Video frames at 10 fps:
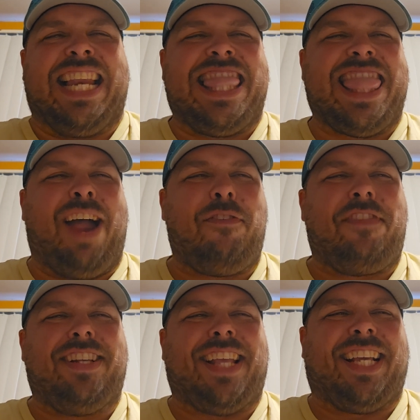Now it
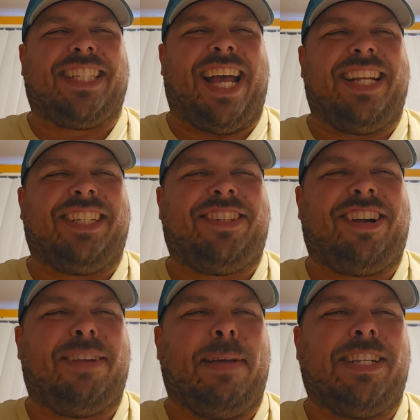feels like it's kind of
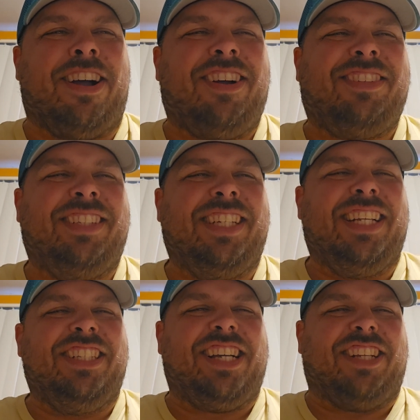stuck to my tongue.
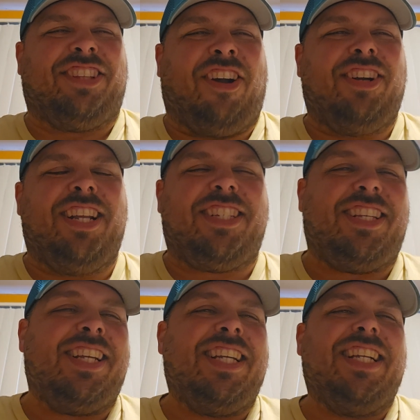It's like a tartness.
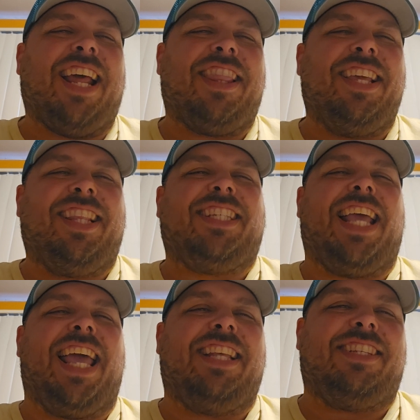I think this
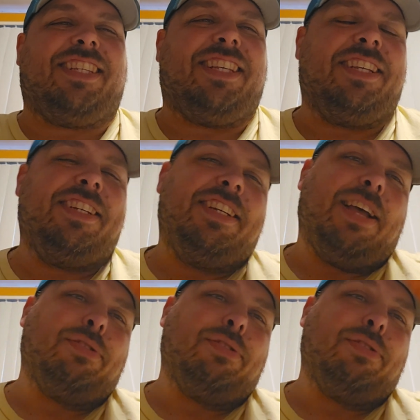has... I